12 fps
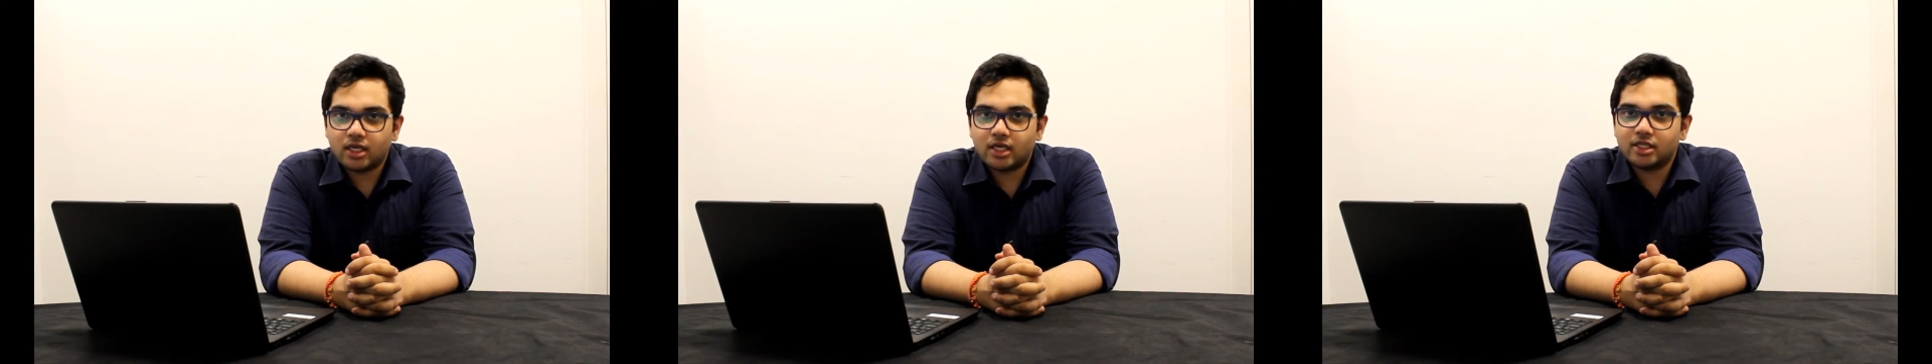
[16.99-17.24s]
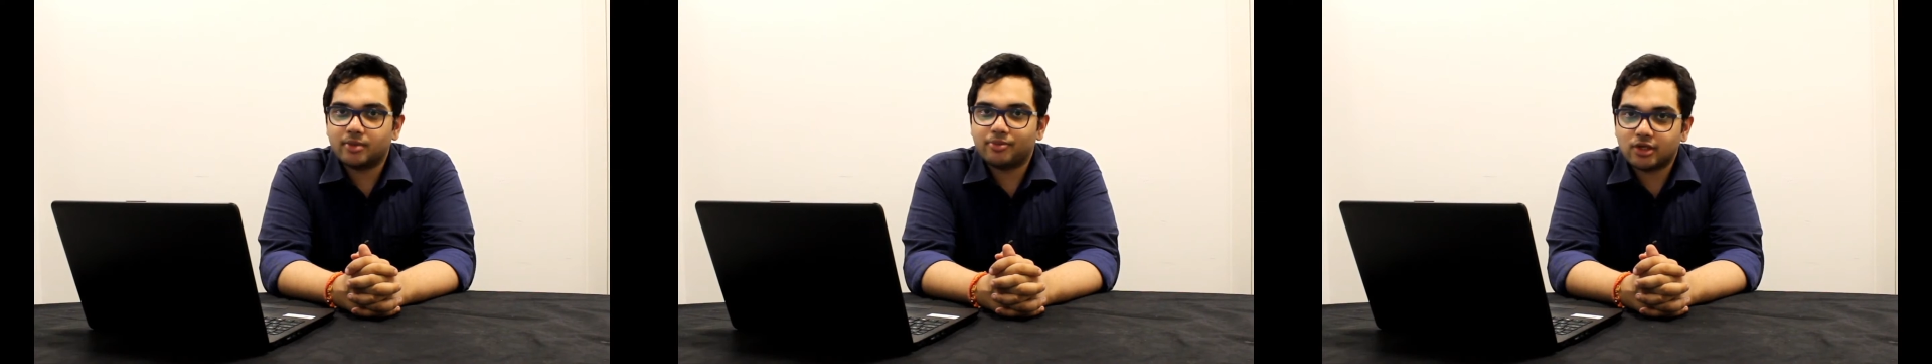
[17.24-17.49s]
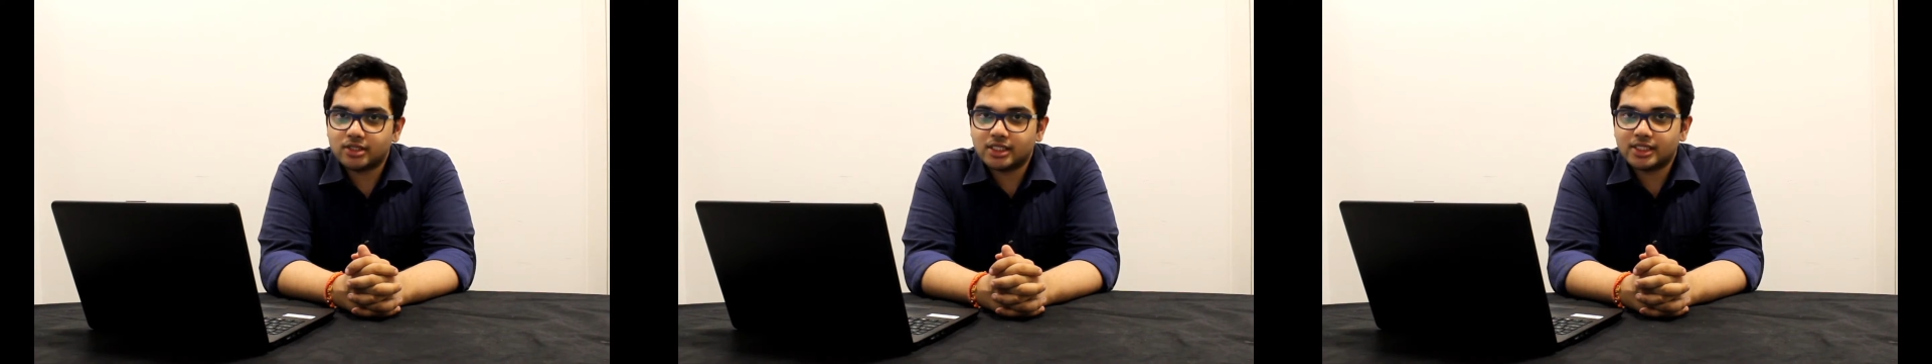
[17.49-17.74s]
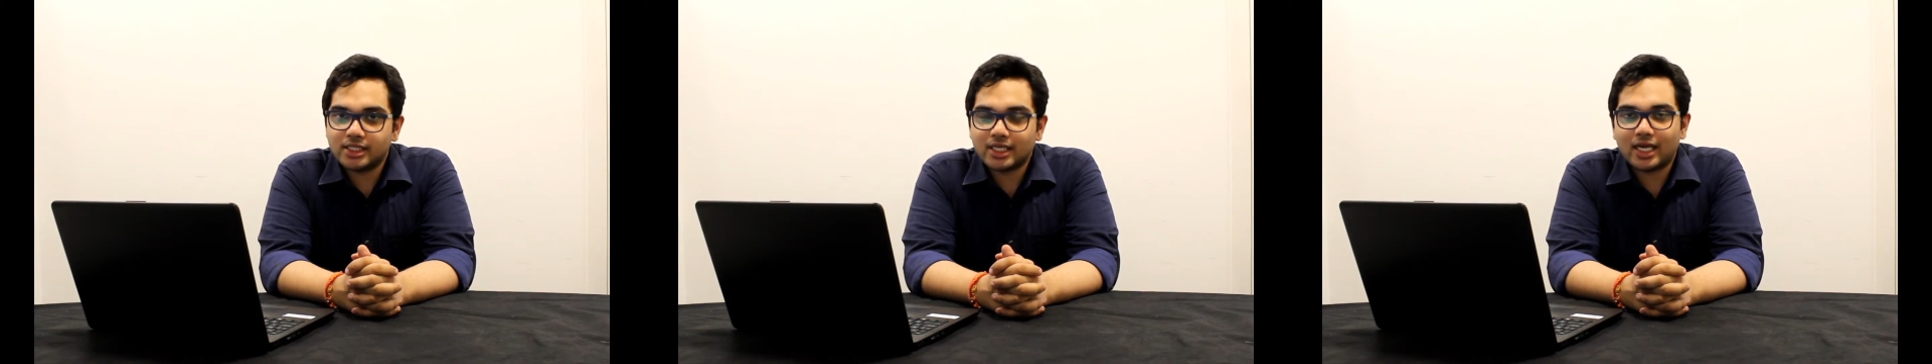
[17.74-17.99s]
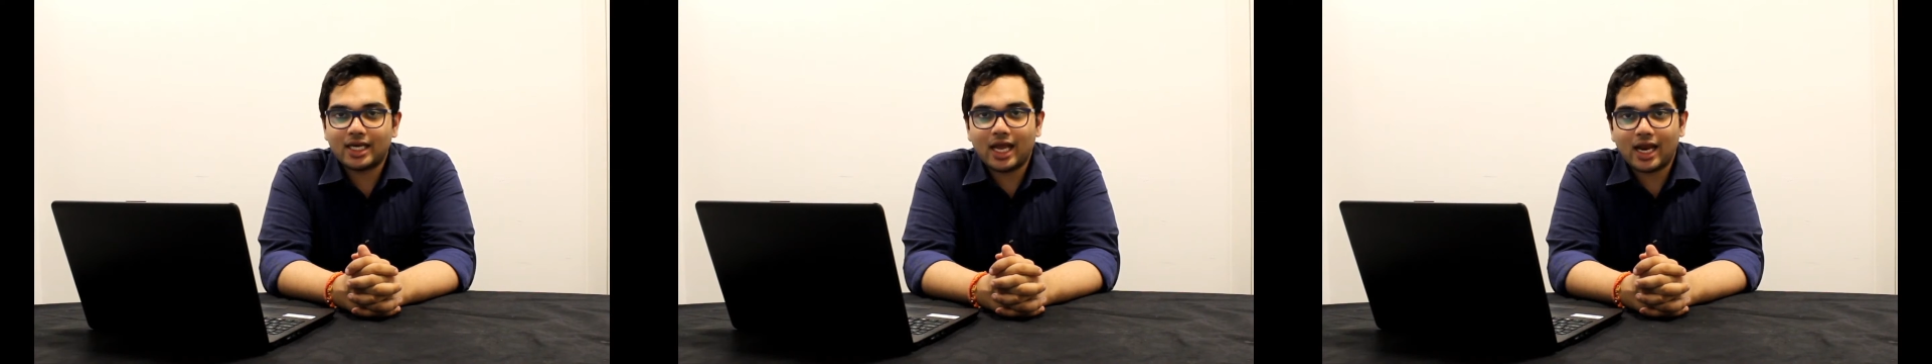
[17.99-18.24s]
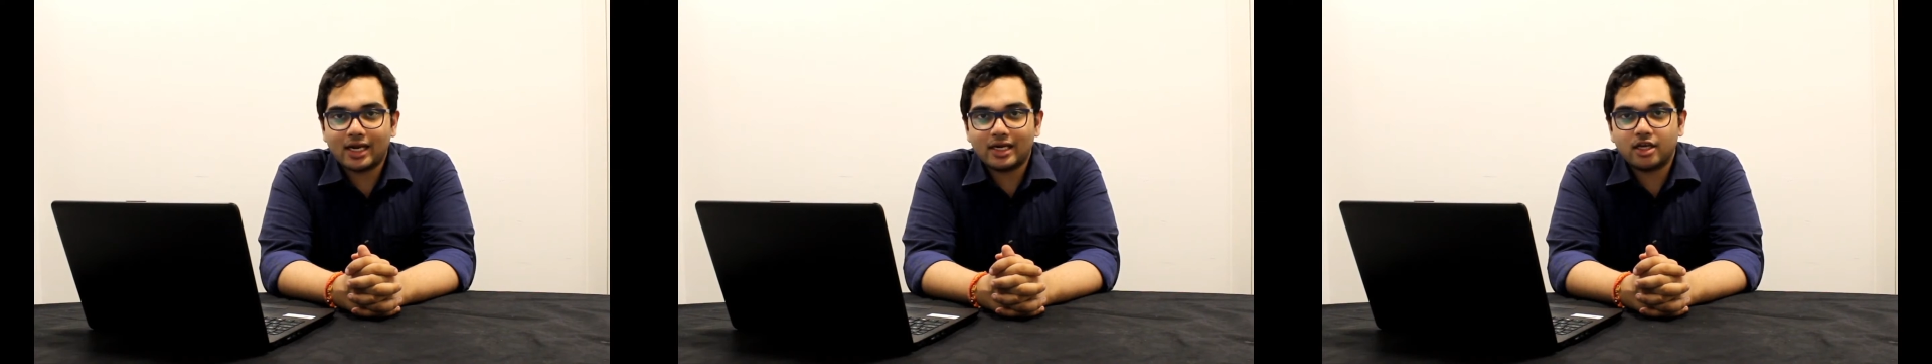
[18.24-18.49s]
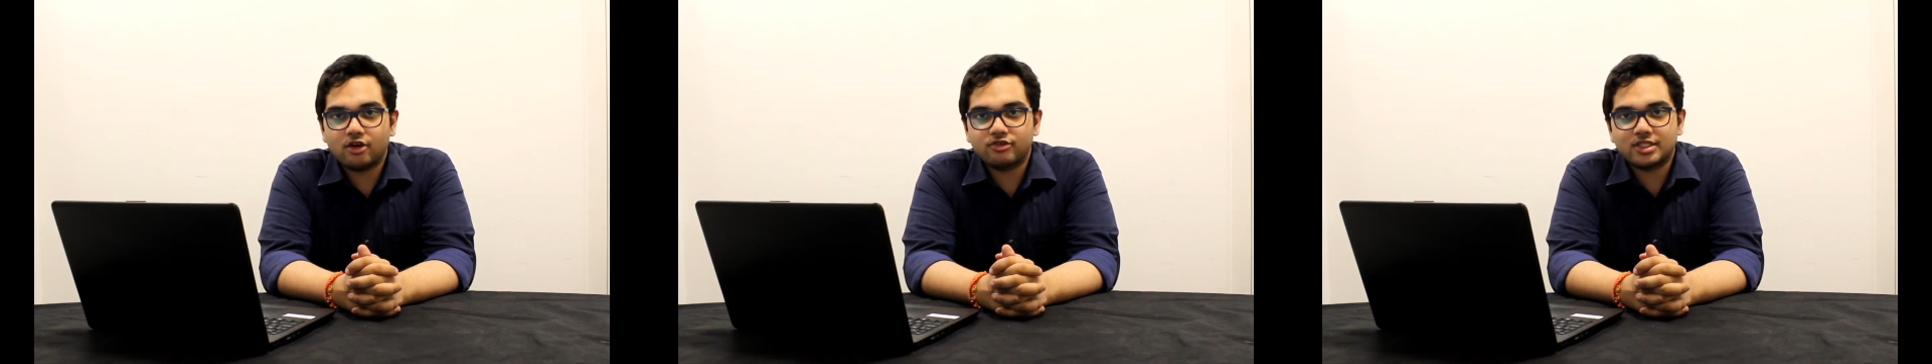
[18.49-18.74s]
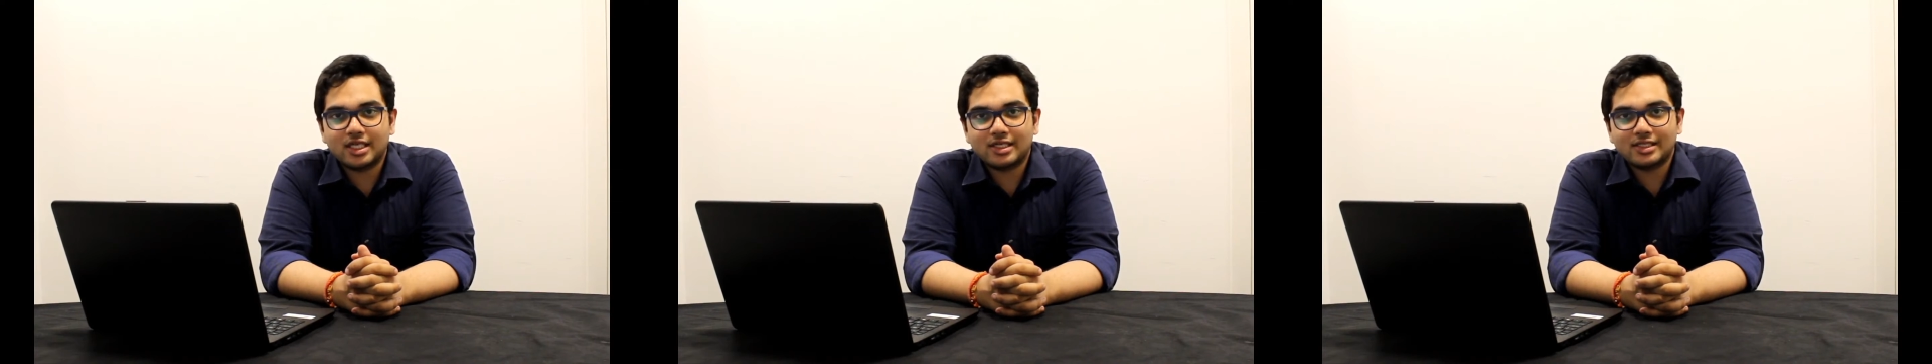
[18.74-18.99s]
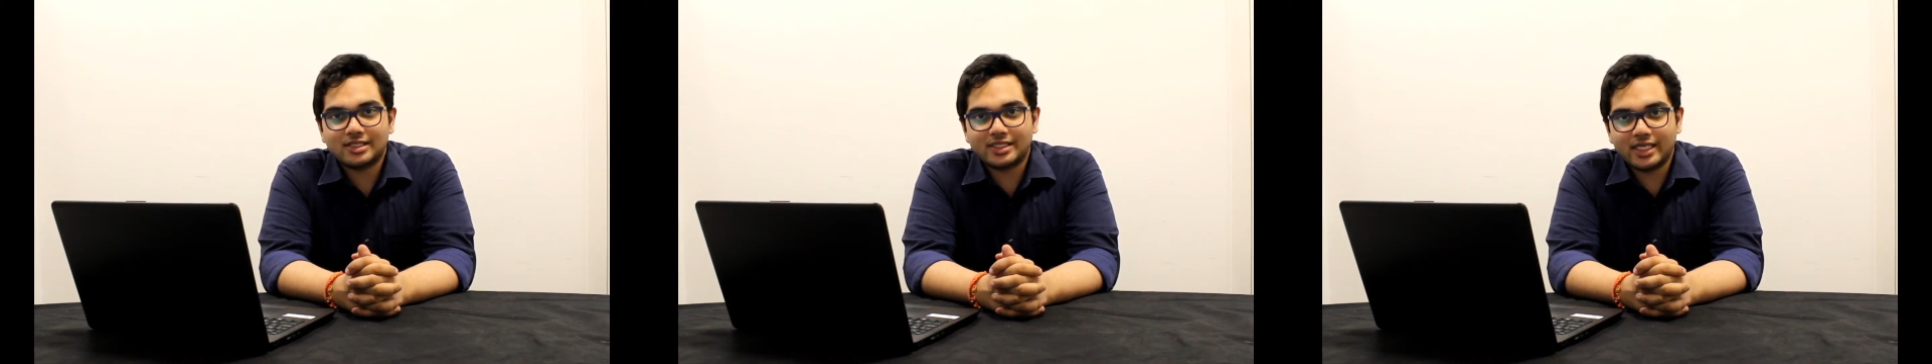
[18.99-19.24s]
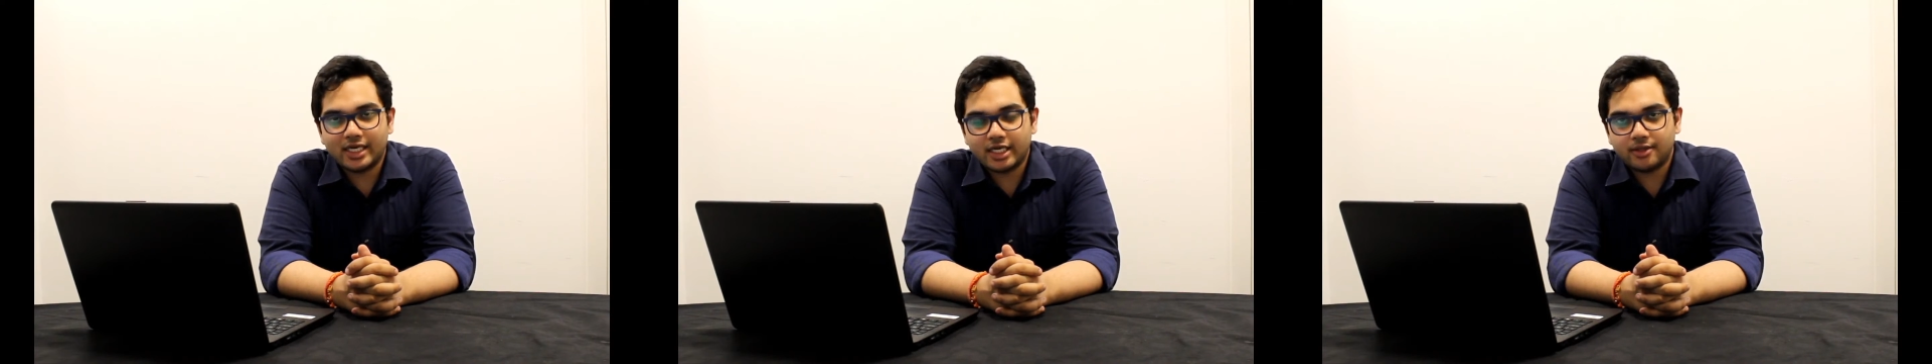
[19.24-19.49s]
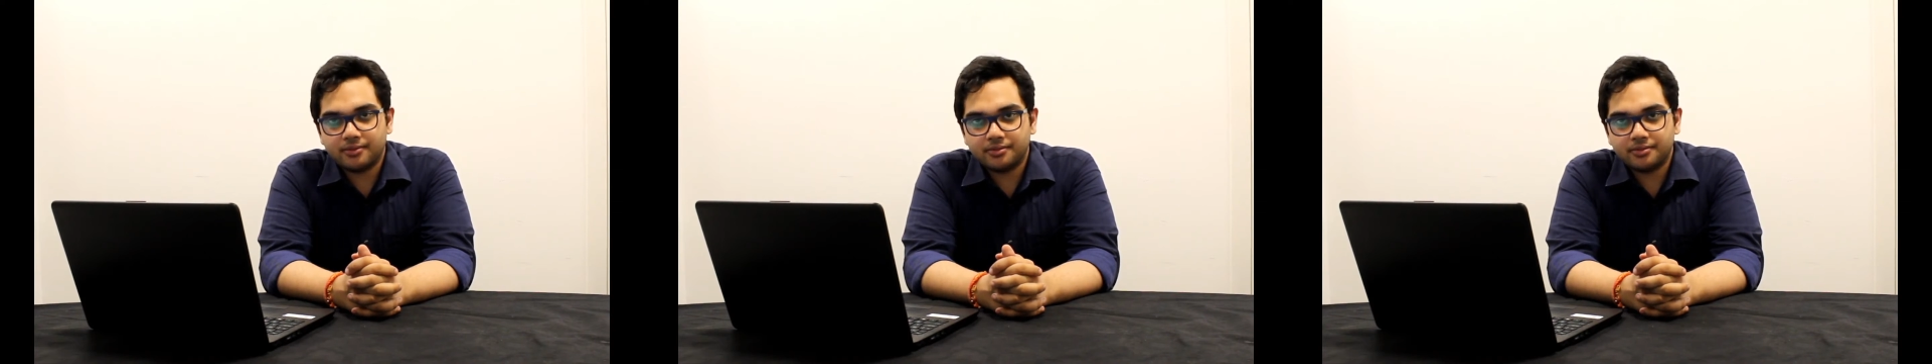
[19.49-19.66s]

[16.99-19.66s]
in the processing and handling of children's data.